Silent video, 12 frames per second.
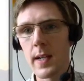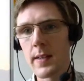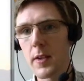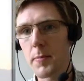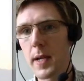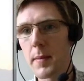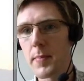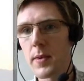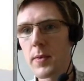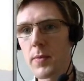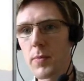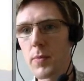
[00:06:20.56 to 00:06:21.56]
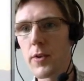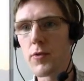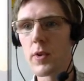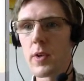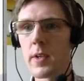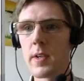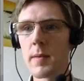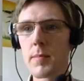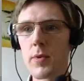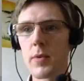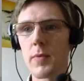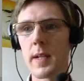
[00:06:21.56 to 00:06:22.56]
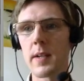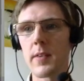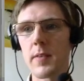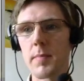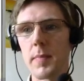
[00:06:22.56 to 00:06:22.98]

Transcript: In this paper, we draw a number of links